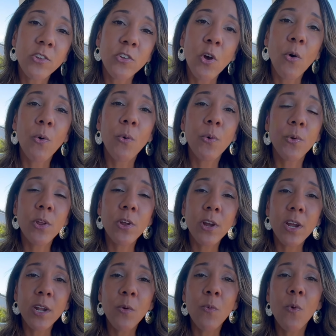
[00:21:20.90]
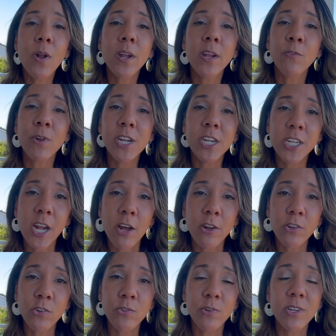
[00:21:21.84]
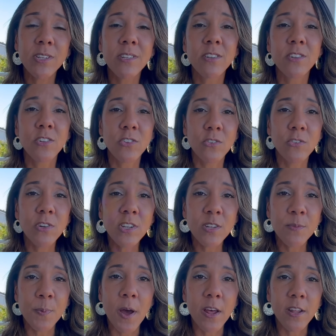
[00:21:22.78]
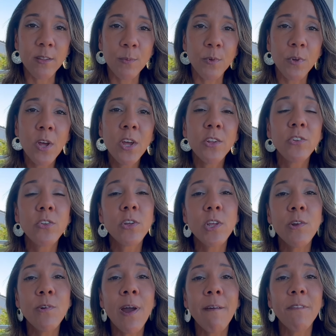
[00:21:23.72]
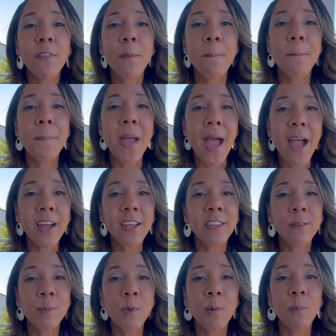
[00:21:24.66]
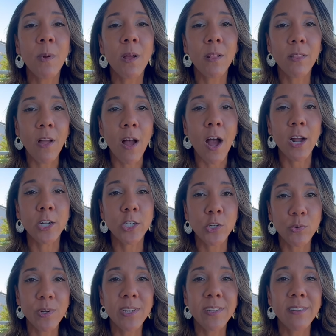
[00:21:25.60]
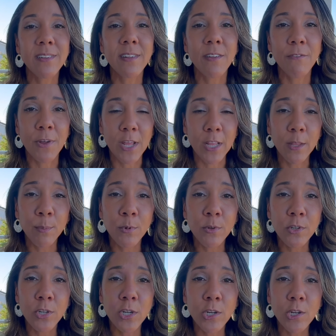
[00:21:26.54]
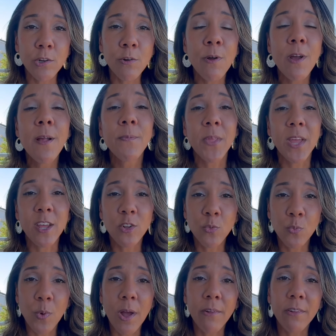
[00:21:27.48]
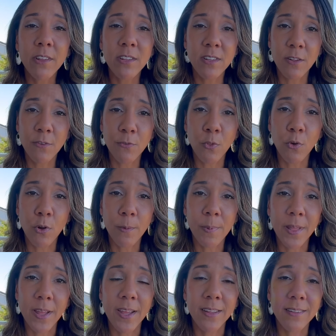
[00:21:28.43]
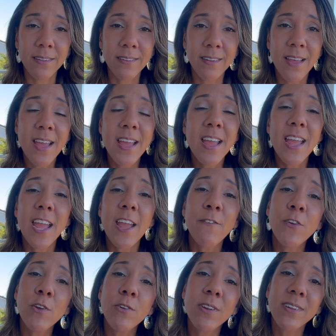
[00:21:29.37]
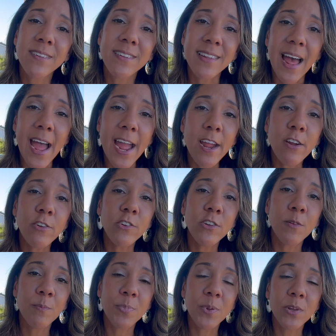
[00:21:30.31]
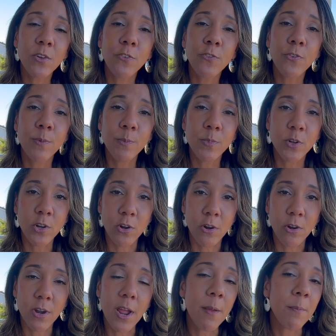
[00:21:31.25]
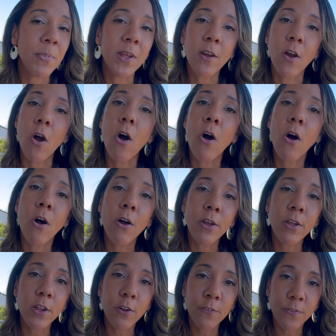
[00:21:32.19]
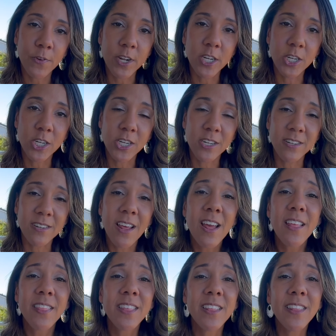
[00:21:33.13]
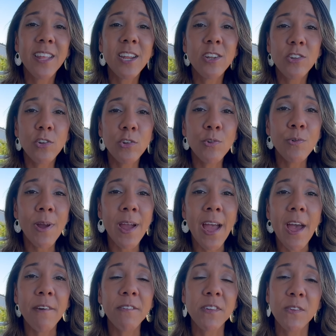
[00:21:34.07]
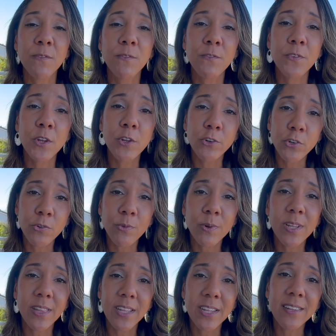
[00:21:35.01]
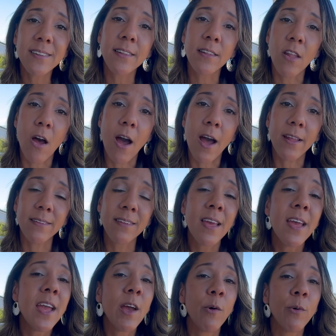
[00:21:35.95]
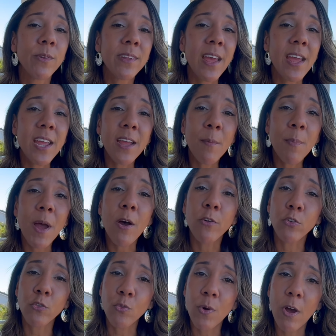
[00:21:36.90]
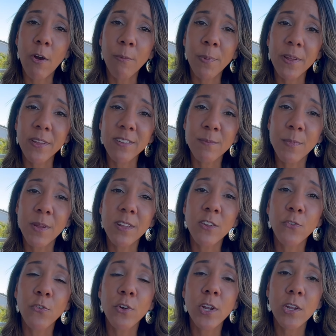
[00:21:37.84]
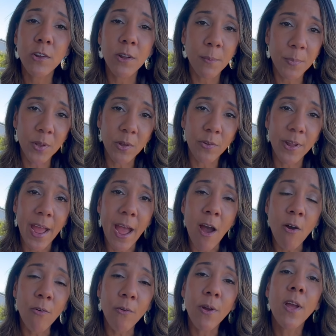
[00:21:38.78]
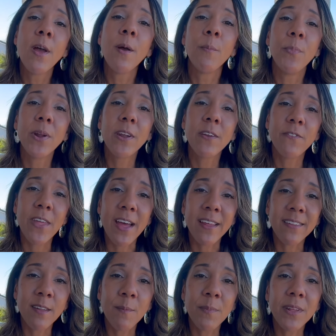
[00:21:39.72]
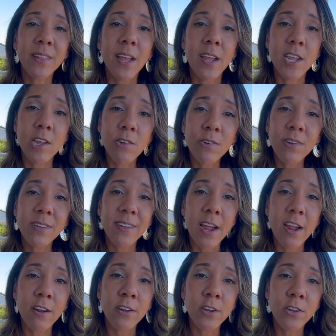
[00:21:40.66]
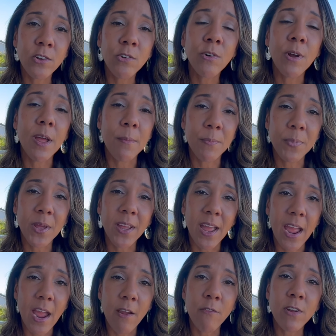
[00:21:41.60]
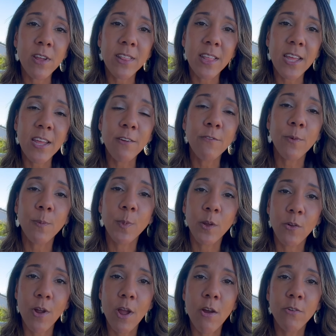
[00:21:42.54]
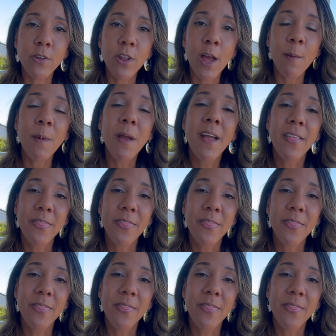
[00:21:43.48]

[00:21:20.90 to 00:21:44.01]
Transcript: So you're going to want to reach out to us as soon as possible so you have the maximum lot choices available to you, as well as the floor plans. If you desire to build from dirt and pick all your finishes, then they do have some future release lots. It will take about 12 plus months for you to build out, but if that's something that you desire to do and pick everything from the ground up,